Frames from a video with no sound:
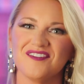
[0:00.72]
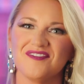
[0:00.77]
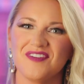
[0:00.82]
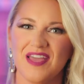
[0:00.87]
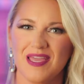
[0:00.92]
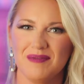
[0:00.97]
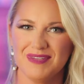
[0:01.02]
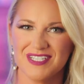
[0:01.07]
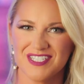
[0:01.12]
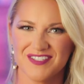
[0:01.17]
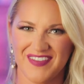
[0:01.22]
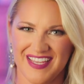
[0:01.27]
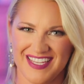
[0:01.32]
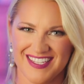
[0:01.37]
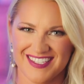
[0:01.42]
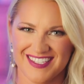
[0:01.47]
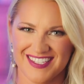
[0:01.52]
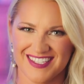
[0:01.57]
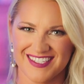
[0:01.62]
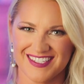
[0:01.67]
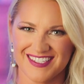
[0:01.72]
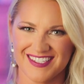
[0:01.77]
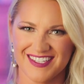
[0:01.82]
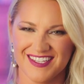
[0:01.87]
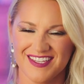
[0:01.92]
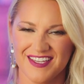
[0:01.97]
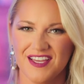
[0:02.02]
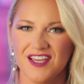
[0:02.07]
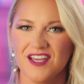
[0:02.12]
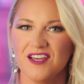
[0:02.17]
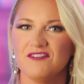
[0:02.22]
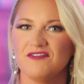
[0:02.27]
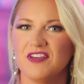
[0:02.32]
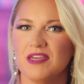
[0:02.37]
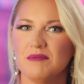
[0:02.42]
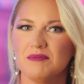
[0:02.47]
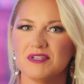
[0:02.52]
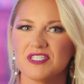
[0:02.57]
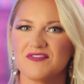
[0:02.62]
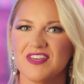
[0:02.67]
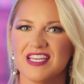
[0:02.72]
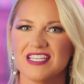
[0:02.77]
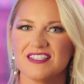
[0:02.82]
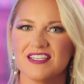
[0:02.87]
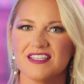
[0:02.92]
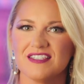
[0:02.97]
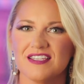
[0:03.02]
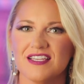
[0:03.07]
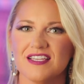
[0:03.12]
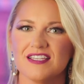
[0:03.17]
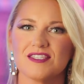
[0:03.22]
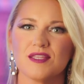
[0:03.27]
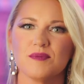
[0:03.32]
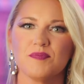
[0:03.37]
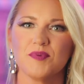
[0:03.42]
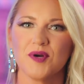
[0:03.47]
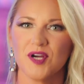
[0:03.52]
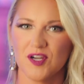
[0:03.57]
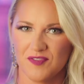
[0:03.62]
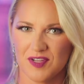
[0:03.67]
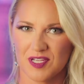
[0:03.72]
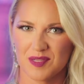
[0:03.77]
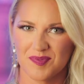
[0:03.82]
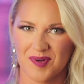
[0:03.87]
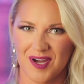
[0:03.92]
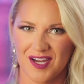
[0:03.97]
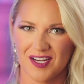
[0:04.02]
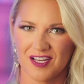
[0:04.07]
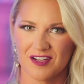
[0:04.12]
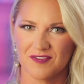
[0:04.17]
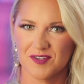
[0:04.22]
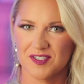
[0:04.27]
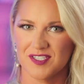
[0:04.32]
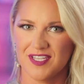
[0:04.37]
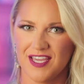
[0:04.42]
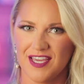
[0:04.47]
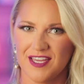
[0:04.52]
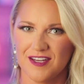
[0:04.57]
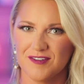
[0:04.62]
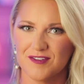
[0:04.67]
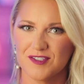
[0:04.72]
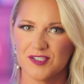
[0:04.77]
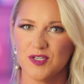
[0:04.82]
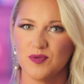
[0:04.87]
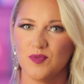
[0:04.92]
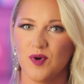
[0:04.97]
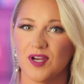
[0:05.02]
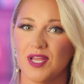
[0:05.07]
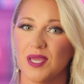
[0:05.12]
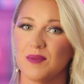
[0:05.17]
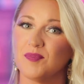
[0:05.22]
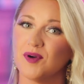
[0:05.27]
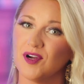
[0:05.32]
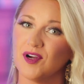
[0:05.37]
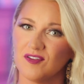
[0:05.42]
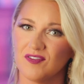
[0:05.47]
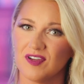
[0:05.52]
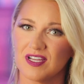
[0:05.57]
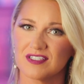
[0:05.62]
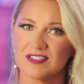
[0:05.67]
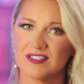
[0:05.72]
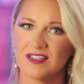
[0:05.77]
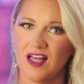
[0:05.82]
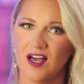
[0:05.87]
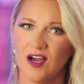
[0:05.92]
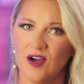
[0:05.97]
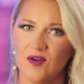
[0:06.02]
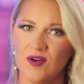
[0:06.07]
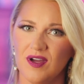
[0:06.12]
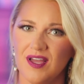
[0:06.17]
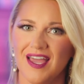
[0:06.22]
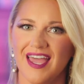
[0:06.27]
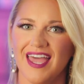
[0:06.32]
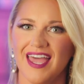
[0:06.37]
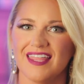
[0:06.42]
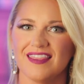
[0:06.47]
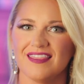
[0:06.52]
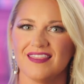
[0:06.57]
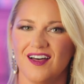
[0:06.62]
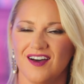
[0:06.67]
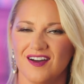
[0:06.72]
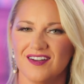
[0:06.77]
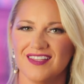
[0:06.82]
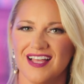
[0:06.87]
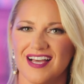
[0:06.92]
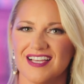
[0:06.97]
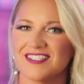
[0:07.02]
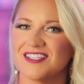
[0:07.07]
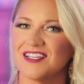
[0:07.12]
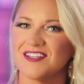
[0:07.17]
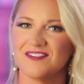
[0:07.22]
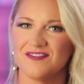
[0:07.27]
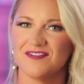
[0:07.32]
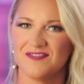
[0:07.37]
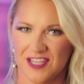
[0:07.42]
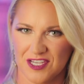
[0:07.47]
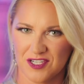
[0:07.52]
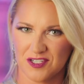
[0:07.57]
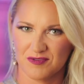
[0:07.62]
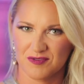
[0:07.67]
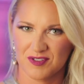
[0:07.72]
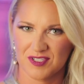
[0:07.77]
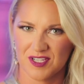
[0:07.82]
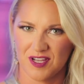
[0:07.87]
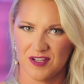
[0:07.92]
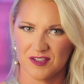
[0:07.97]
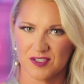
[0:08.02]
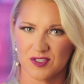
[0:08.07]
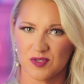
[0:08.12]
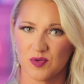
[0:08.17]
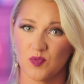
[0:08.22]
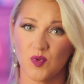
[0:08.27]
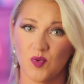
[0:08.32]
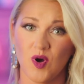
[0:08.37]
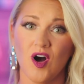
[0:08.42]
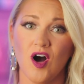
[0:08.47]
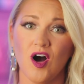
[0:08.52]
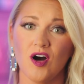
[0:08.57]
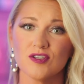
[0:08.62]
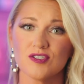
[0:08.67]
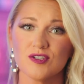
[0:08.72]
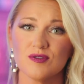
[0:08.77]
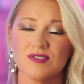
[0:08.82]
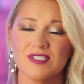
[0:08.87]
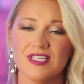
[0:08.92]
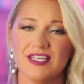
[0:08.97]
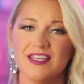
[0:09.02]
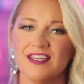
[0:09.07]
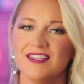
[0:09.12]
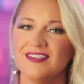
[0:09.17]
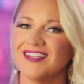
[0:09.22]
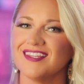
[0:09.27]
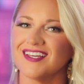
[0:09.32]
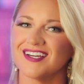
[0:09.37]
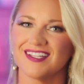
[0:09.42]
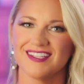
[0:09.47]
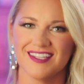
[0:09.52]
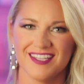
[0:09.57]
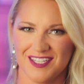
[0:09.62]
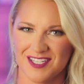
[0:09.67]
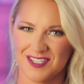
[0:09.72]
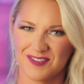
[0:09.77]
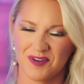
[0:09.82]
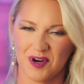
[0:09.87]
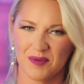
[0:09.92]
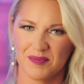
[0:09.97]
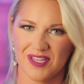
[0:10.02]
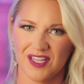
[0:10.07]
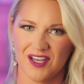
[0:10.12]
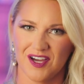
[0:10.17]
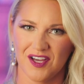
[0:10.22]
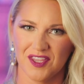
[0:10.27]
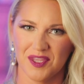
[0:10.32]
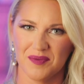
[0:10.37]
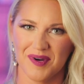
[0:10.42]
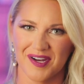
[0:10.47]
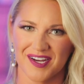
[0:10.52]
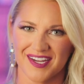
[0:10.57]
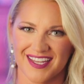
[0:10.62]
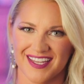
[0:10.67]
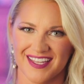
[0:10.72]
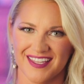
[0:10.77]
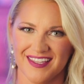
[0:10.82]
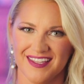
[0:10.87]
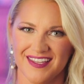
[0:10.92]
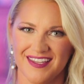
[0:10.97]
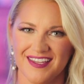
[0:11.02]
Famous Faces. Famous Faces is the perfect product for tanners who want a perfect glow and long-lasting facial results while also seeking the cleanest formula on the market.